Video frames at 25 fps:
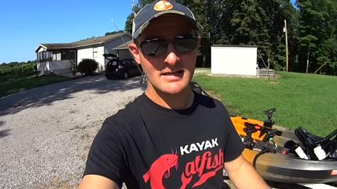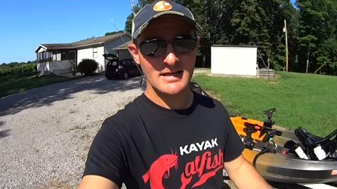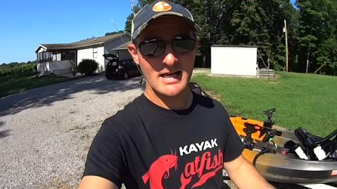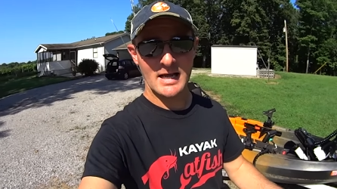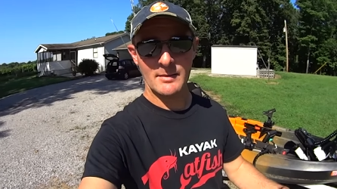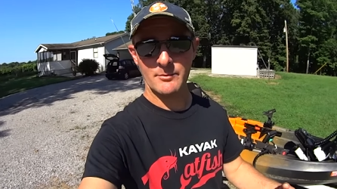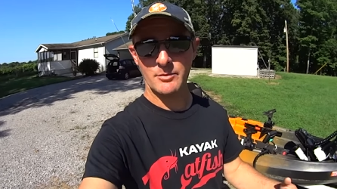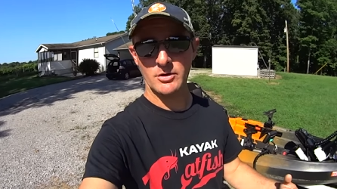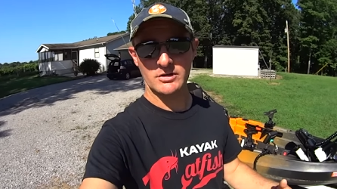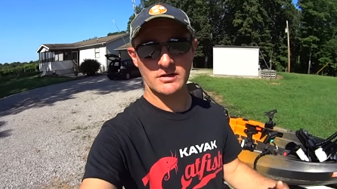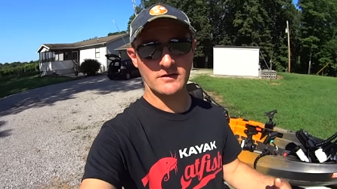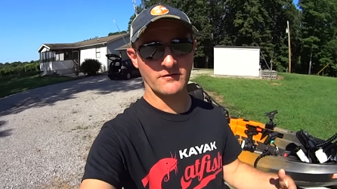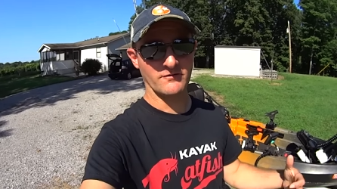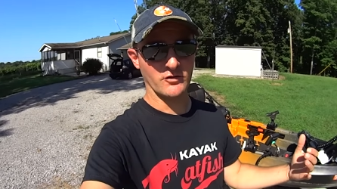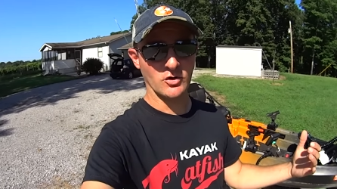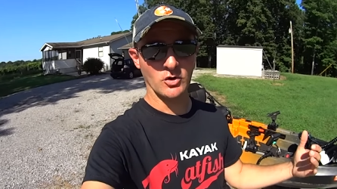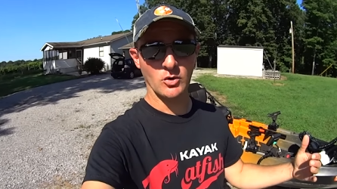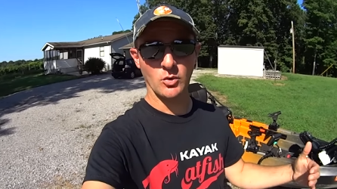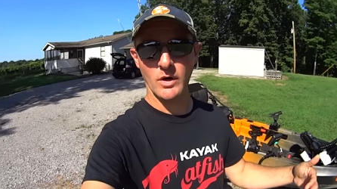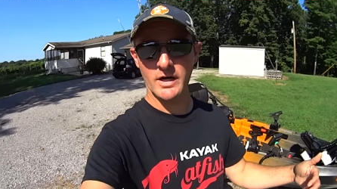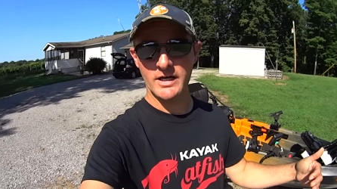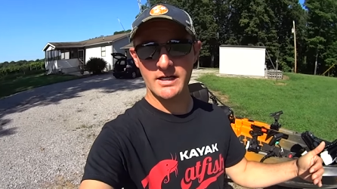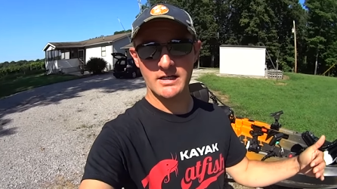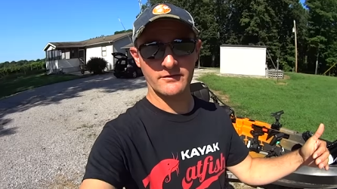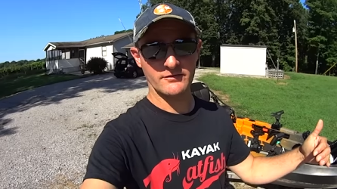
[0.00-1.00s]
and put the full
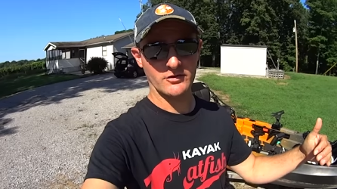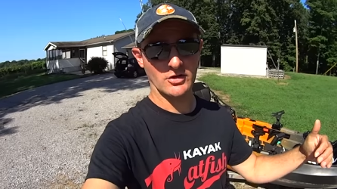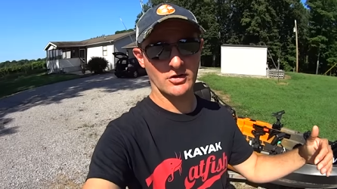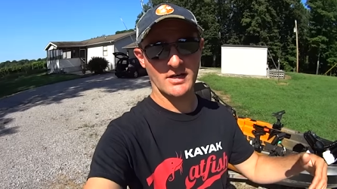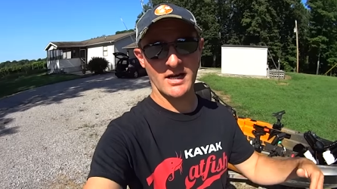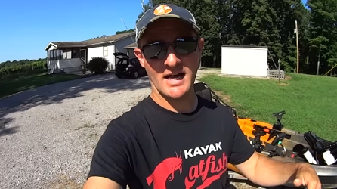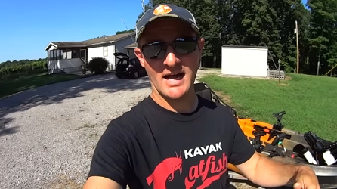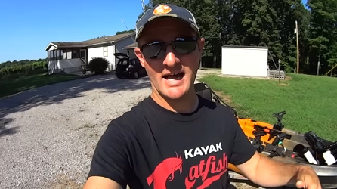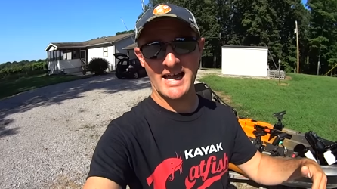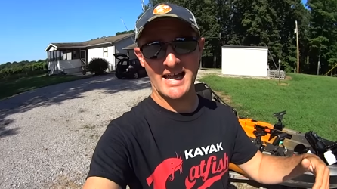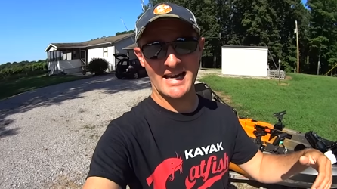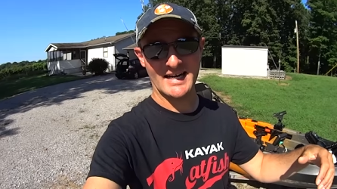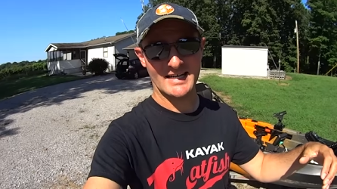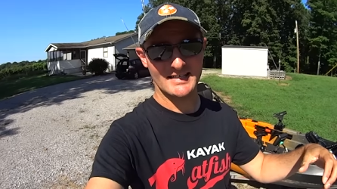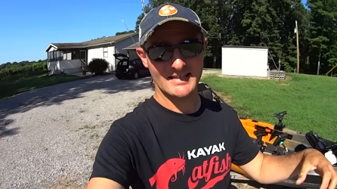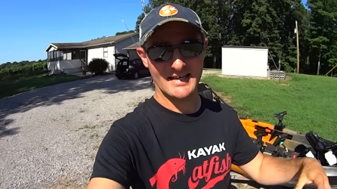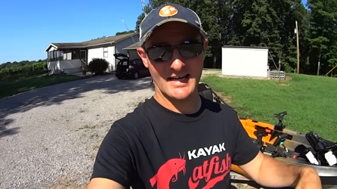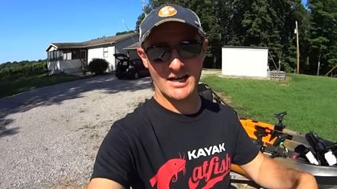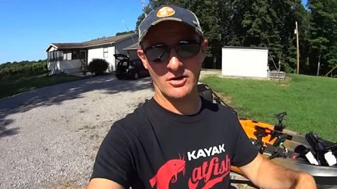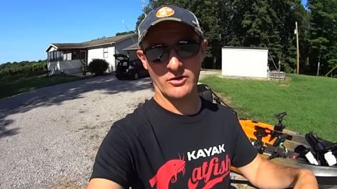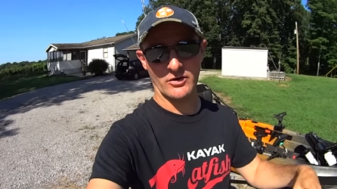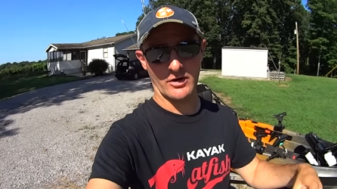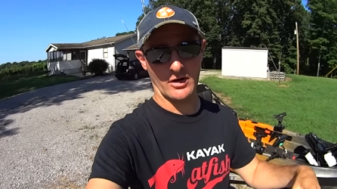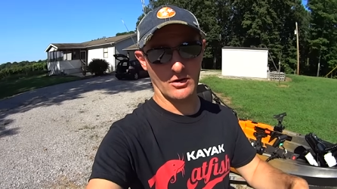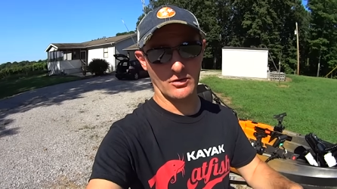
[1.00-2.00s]
weight of your kayak
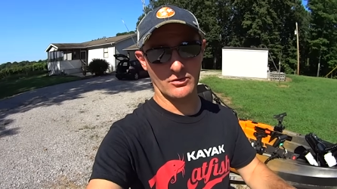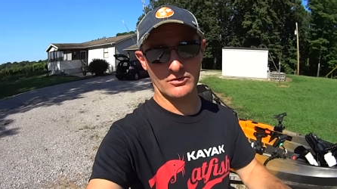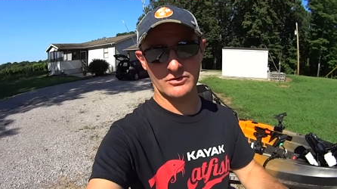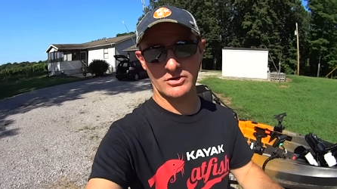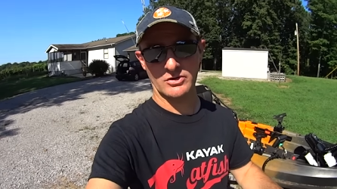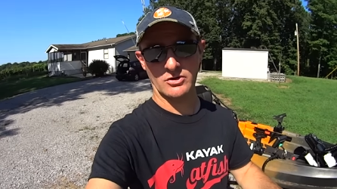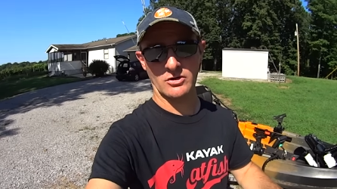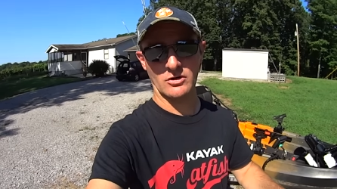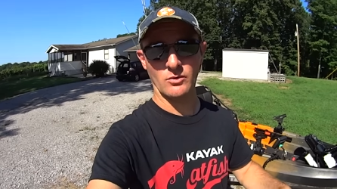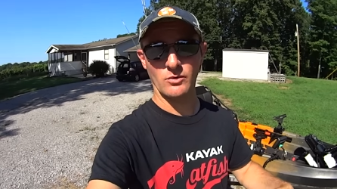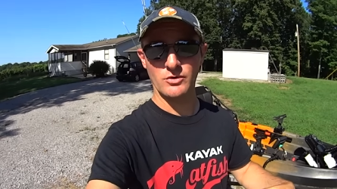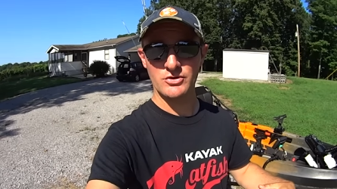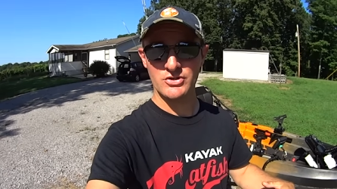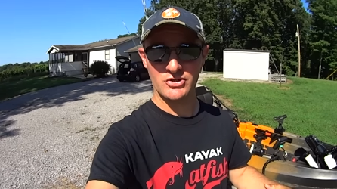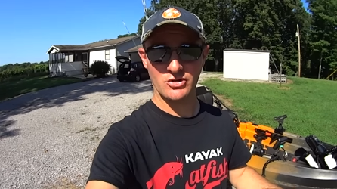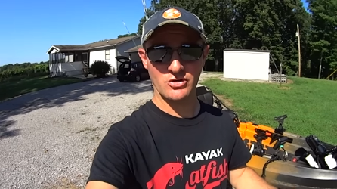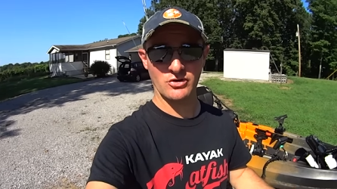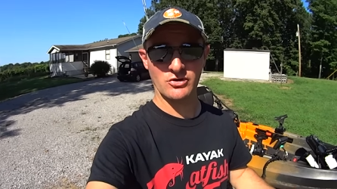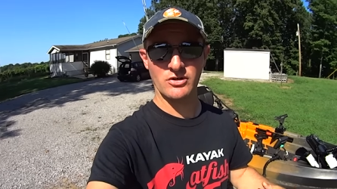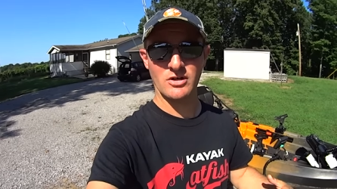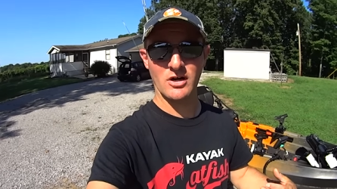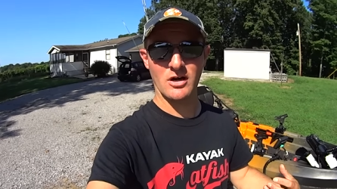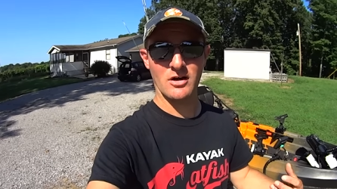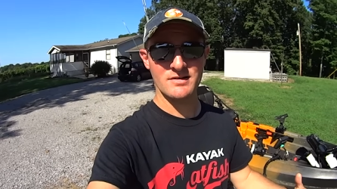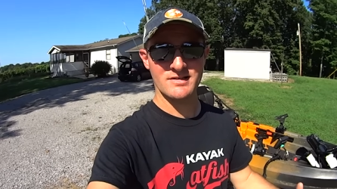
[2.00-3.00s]
down onto it, which
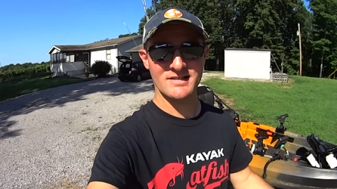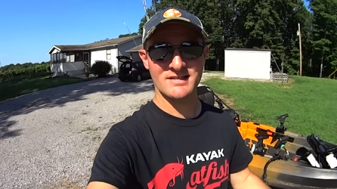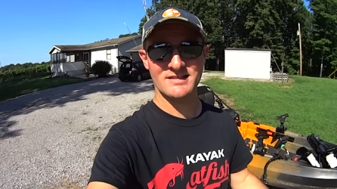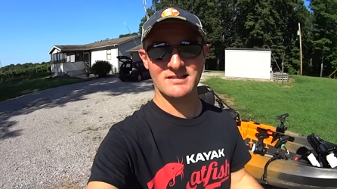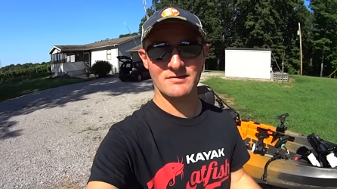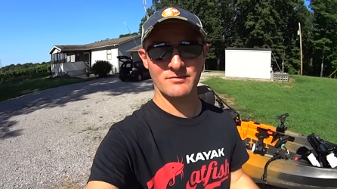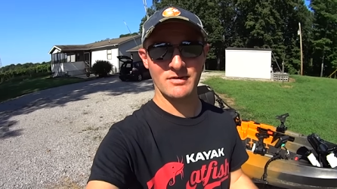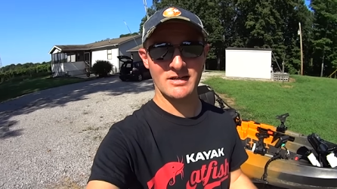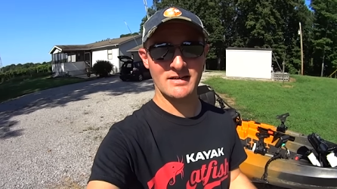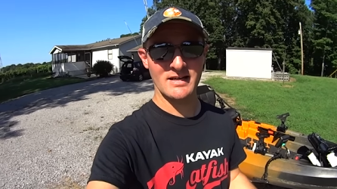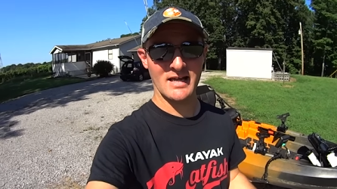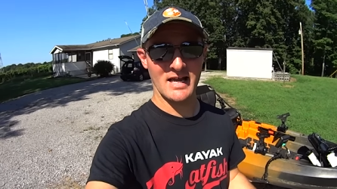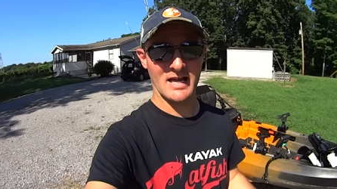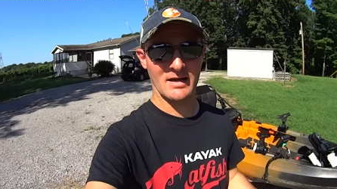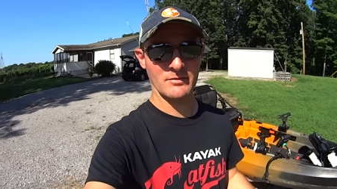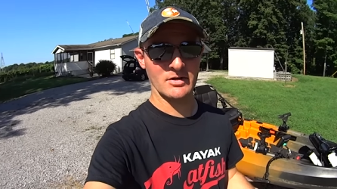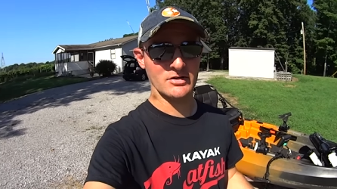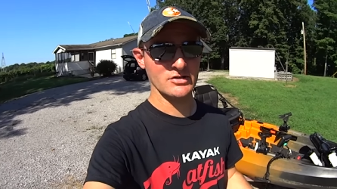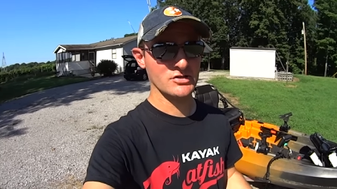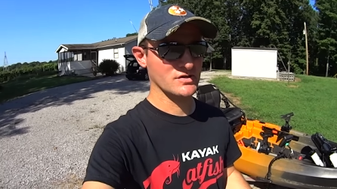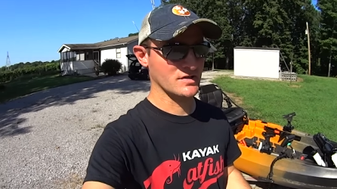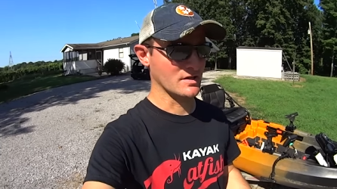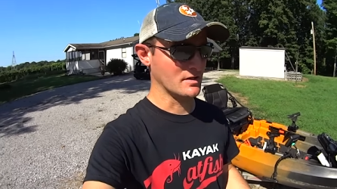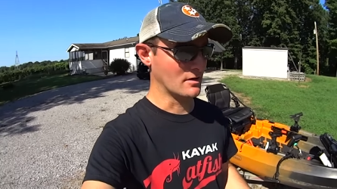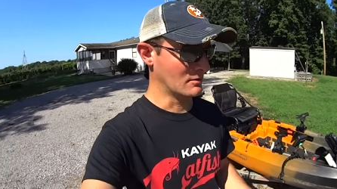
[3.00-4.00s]
could cause it to be
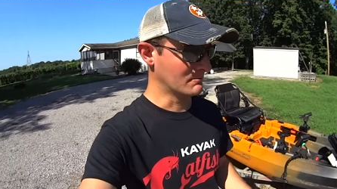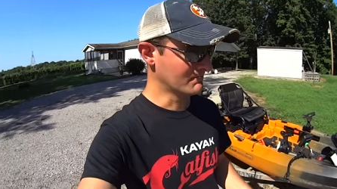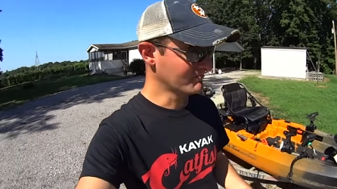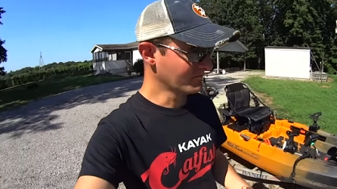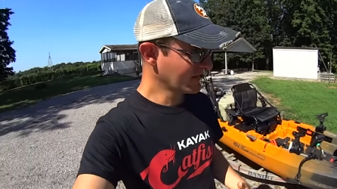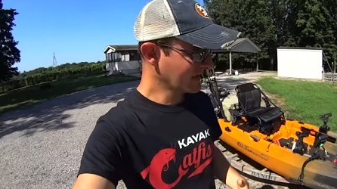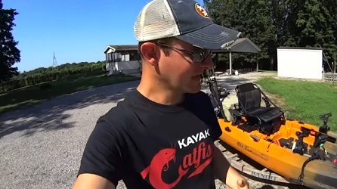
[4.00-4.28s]
damaged. So